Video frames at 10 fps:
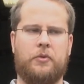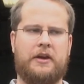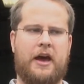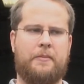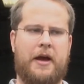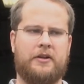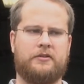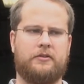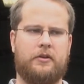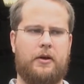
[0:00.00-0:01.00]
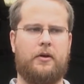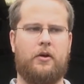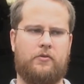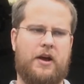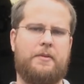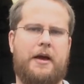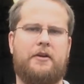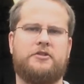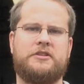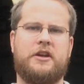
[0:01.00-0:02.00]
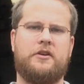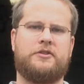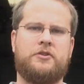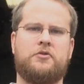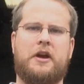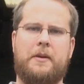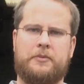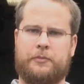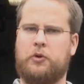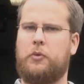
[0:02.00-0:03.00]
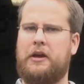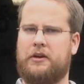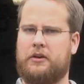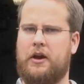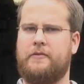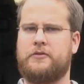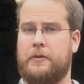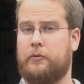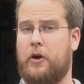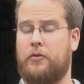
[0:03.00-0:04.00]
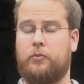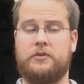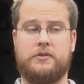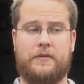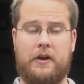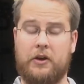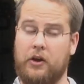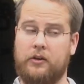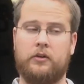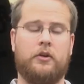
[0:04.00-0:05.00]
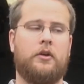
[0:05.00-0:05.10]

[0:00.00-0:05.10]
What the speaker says: We got right about just under 2 grams per week of shrimp growth, which is very good.